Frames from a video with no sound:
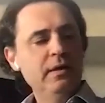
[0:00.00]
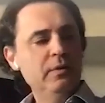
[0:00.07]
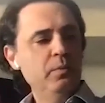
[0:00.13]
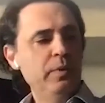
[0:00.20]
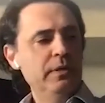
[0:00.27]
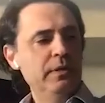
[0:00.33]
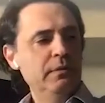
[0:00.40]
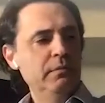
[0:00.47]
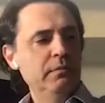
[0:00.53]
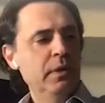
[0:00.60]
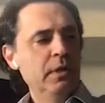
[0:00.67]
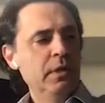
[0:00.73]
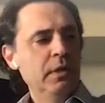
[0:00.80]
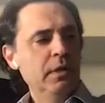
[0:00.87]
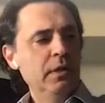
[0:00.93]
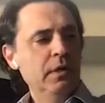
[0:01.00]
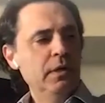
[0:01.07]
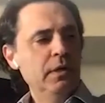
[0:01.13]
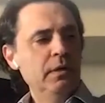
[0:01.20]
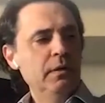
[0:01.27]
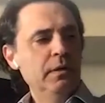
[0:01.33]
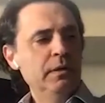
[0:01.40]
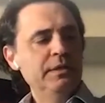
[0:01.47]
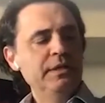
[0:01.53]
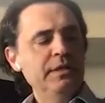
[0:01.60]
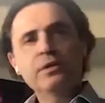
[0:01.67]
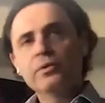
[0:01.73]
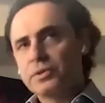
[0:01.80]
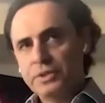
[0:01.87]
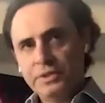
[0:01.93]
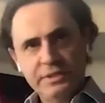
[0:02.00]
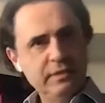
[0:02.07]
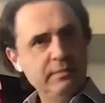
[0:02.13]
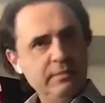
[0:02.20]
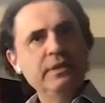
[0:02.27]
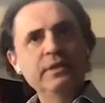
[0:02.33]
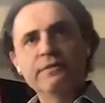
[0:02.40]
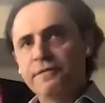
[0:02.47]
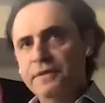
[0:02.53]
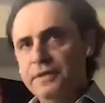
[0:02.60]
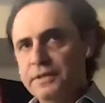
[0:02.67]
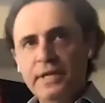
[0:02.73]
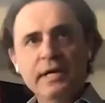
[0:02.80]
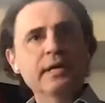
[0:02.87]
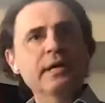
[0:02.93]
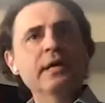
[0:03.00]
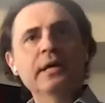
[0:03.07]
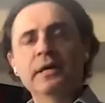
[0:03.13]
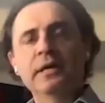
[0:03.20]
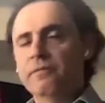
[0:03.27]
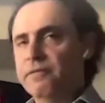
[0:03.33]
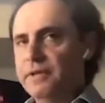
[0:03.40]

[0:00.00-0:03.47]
had with the ecosystem in the fintech,